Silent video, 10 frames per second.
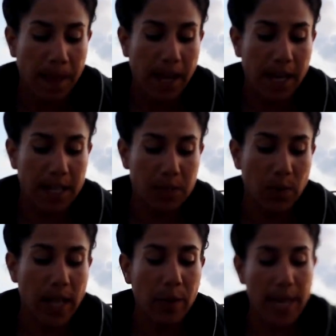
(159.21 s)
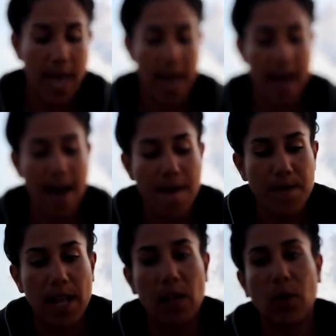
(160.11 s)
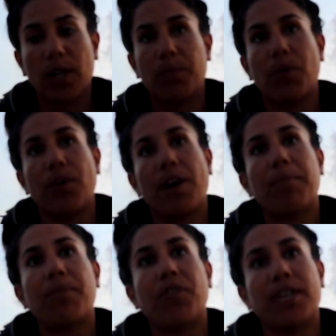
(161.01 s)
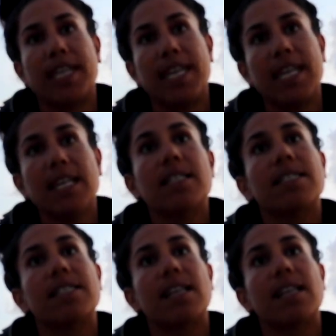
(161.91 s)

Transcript: And as well we have a local program for kids,